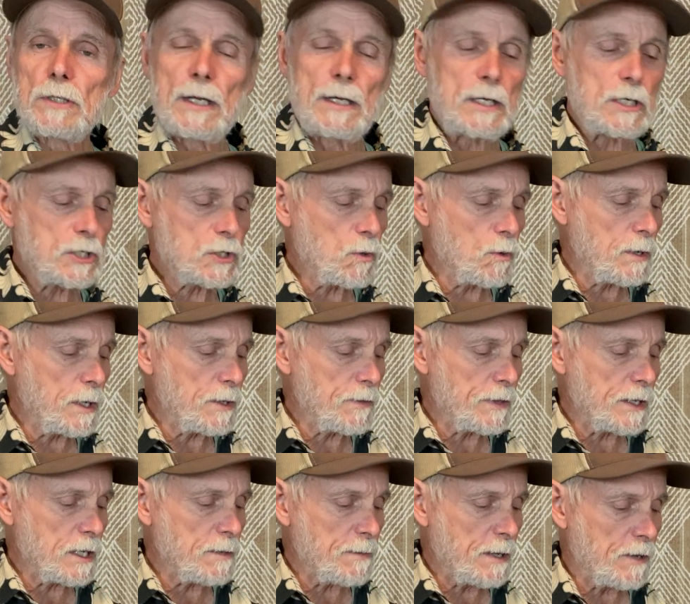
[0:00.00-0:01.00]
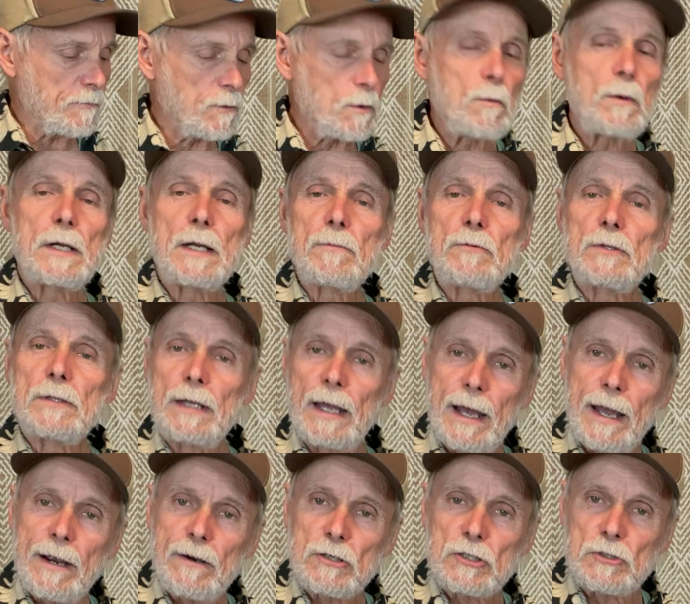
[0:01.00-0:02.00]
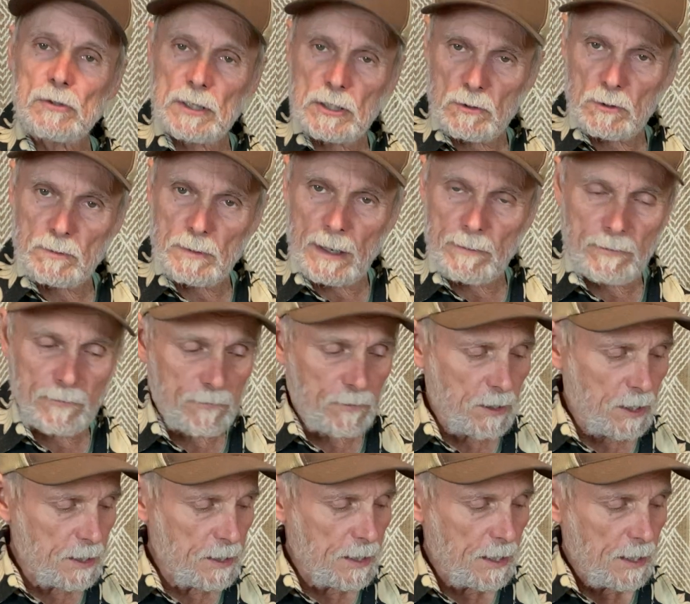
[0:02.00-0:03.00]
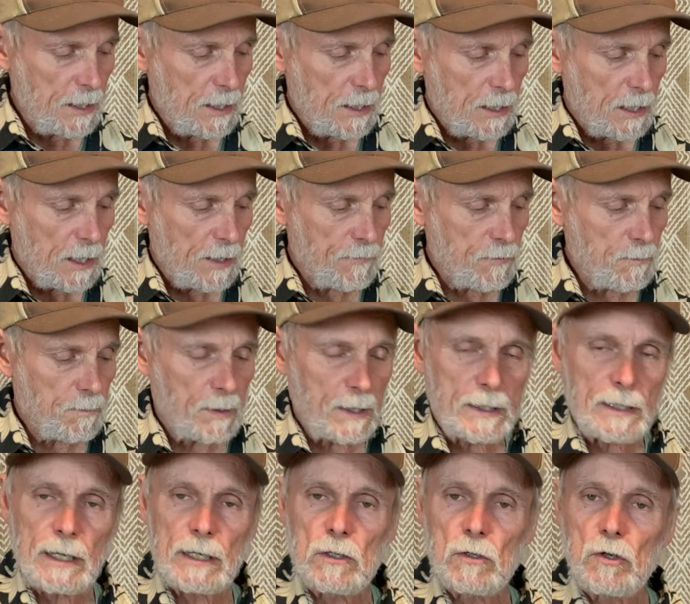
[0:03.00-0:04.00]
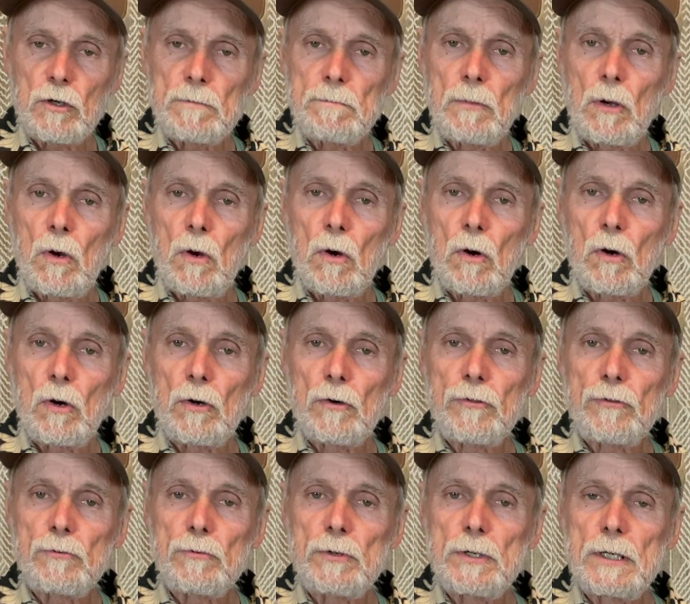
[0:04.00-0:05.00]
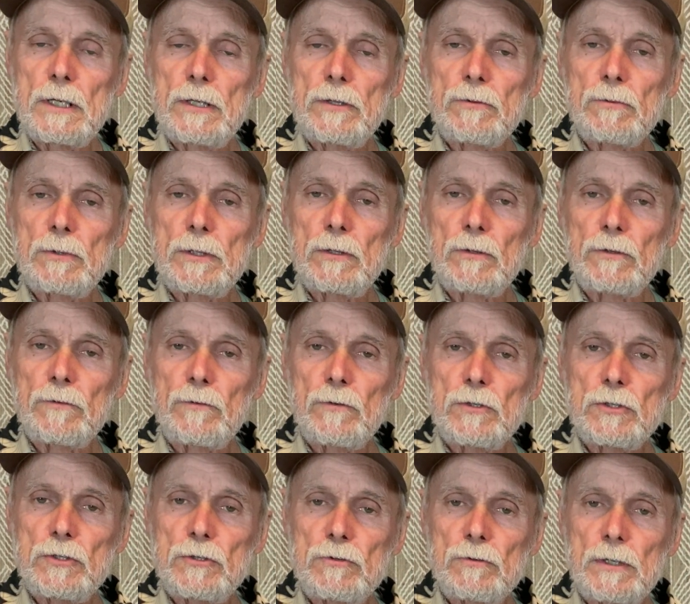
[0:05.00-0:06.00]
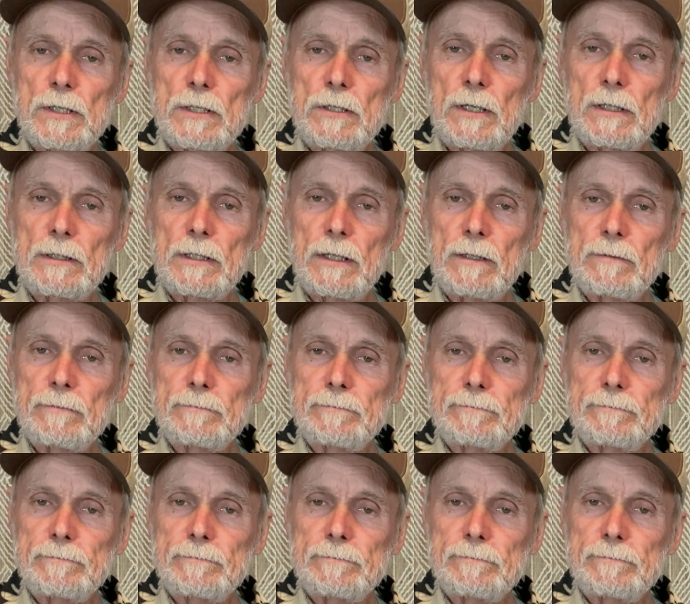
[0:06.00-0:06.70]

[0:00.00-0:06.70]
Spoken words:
let's go ahead and think about if we went up to the higher strings, which might be fun. If you played like a little bar 3/3 on the first 2 strings, you got that.